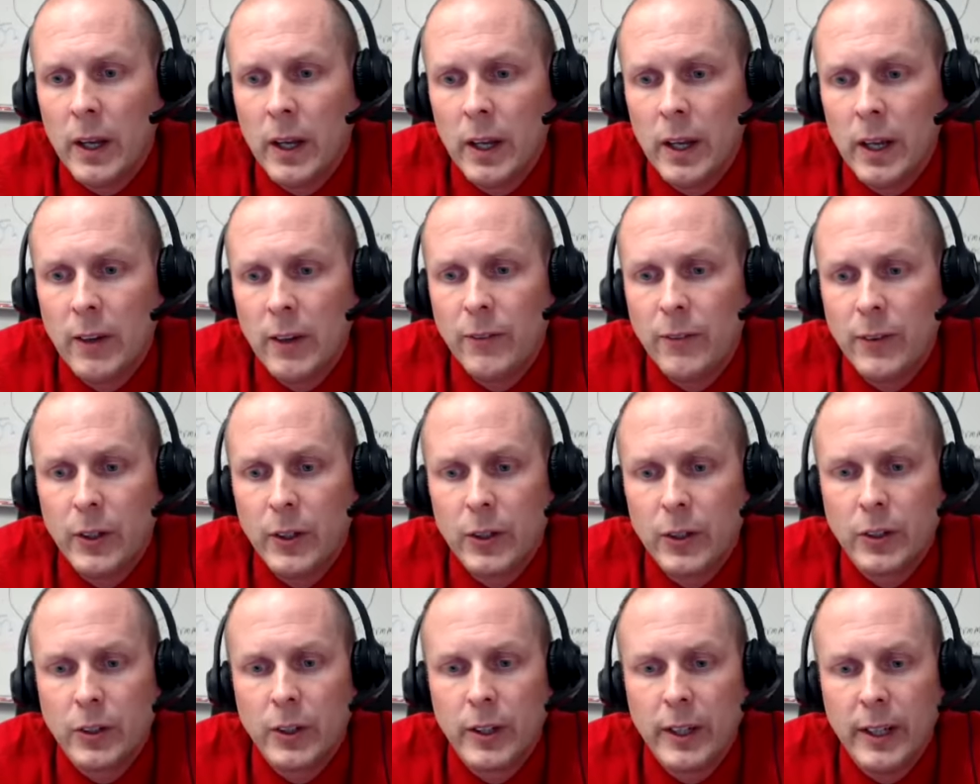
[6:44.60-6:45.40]
If
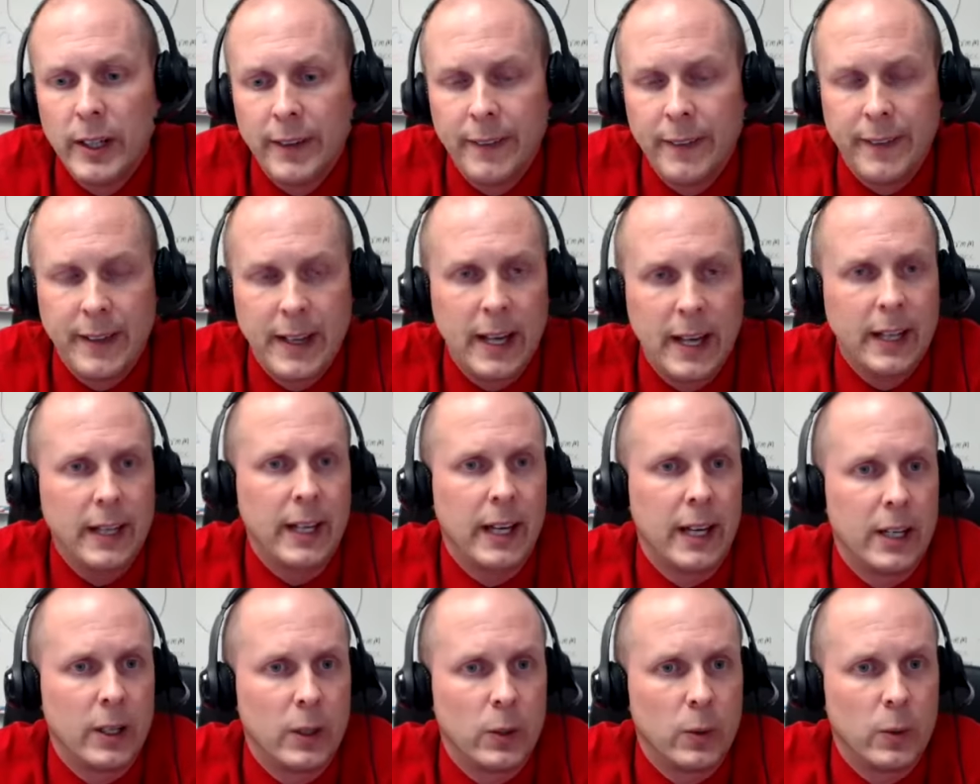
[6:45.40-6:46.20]
you're in that
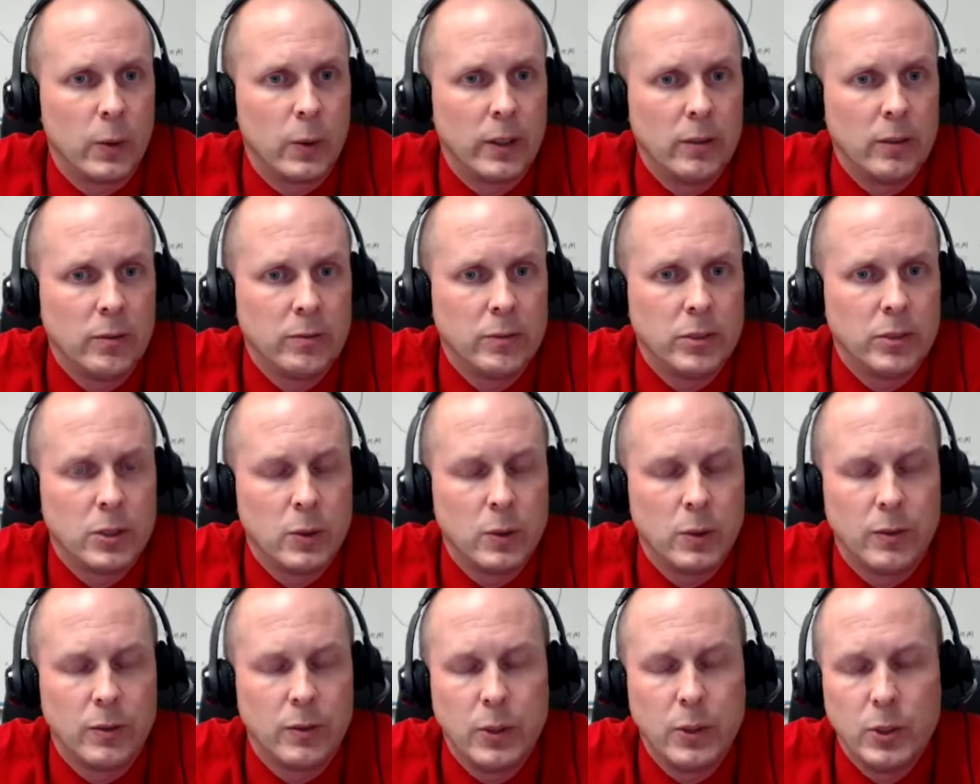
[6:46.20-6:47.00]
category,
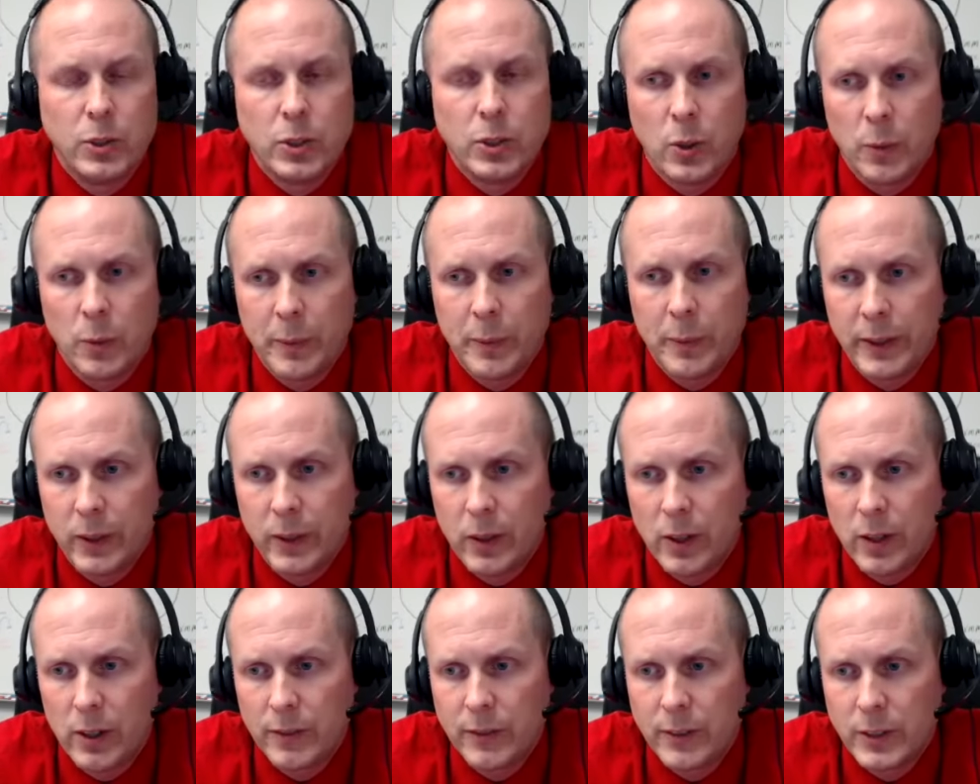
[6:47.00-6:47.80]
so if you show up in the
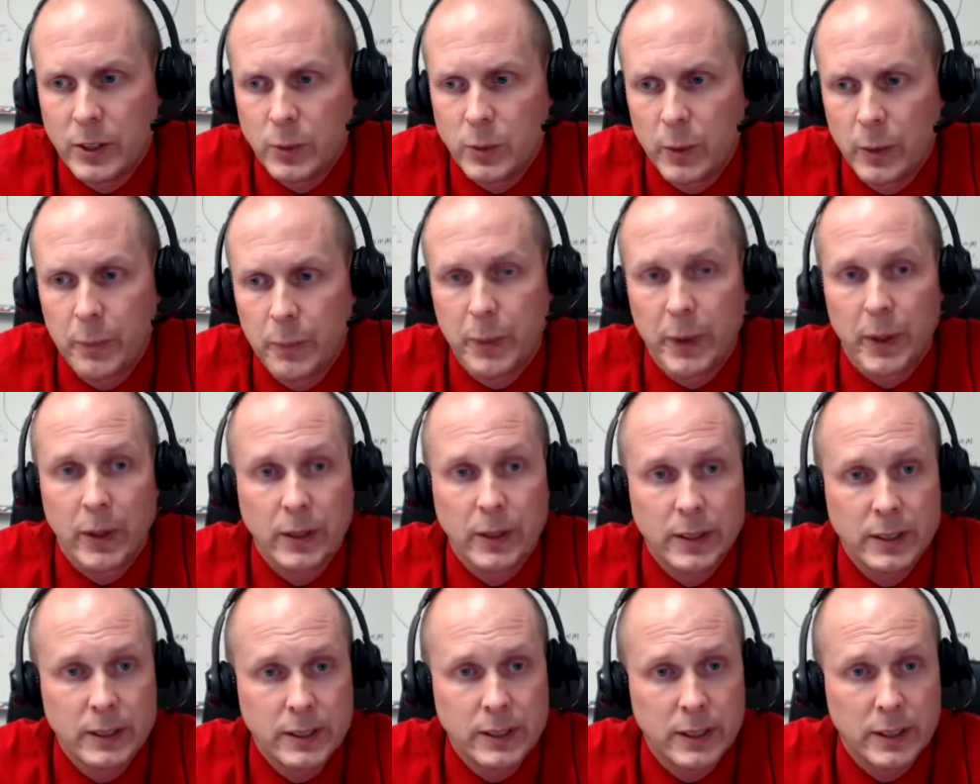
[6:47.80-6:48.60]
office with
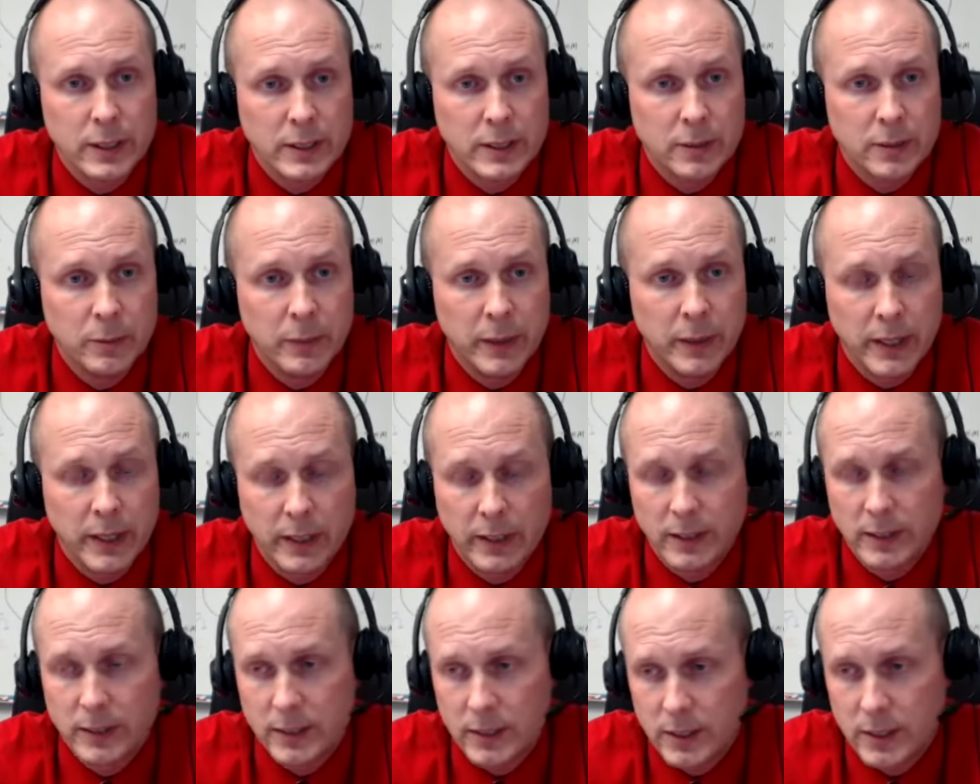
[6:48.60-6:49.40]
Parkinsonism,
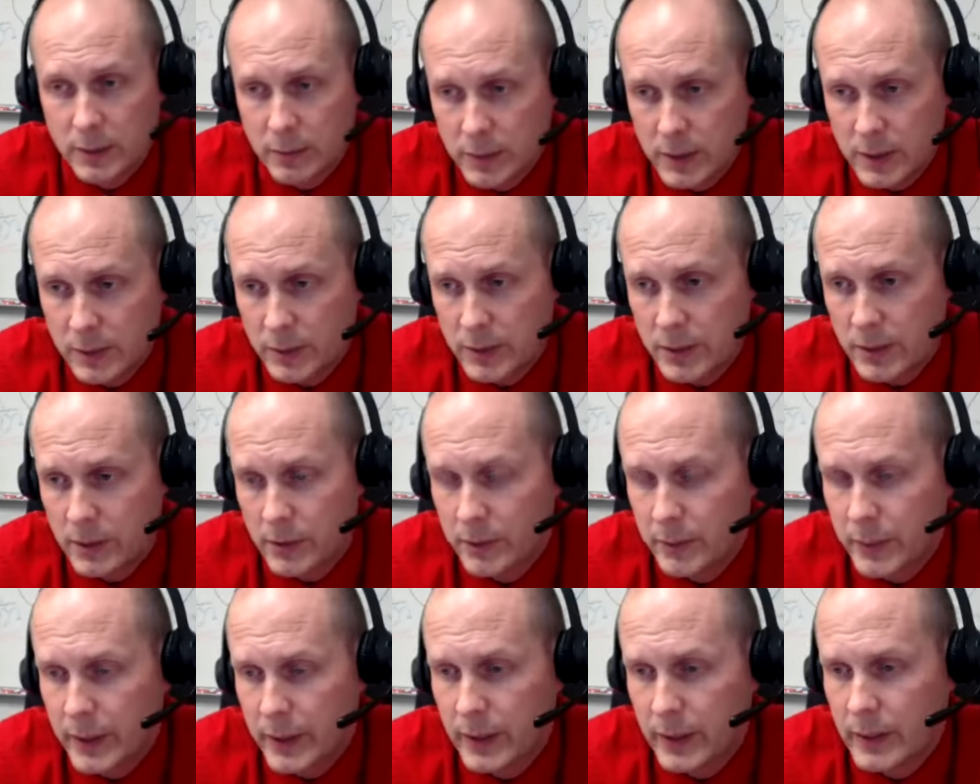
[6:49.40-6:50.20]
meaning the symptoms
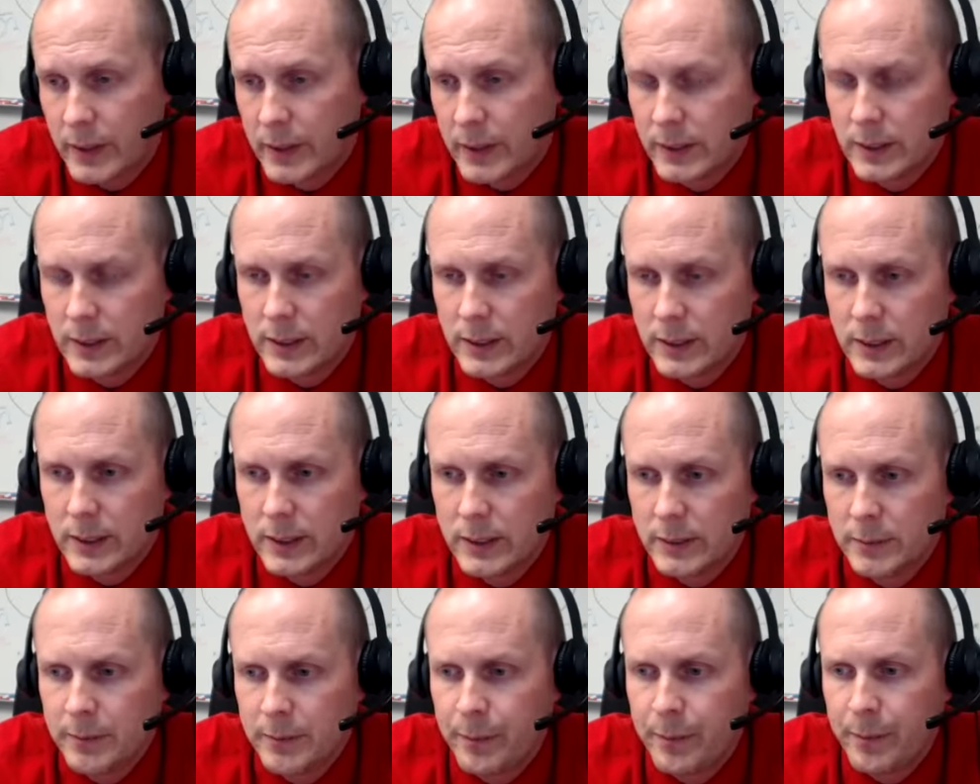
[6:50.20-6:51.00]
of
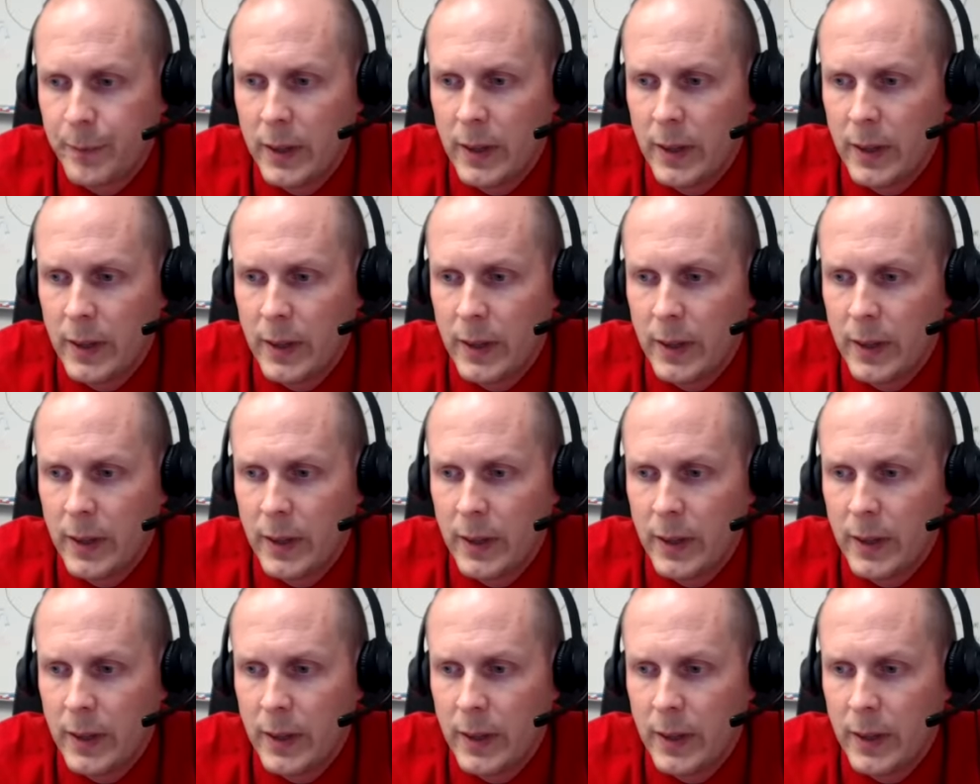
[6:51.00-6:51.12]
Parkinsonism,